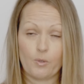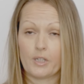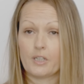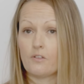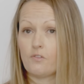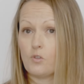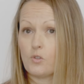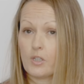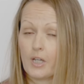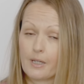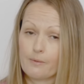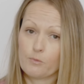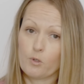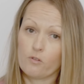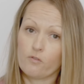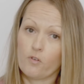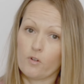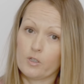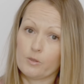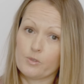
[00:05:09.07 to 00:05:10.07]
And if you get more
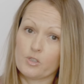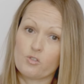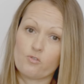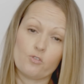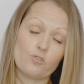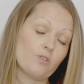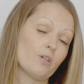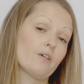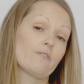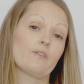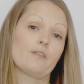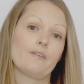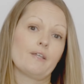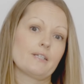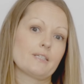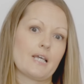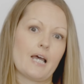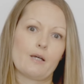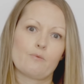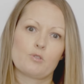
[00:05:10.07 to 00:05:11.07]
followers through that, then
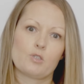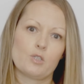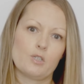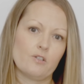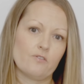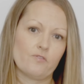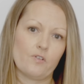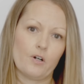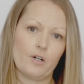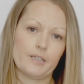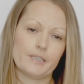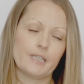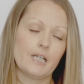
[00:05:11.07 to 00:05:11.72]
that's absolutely fine.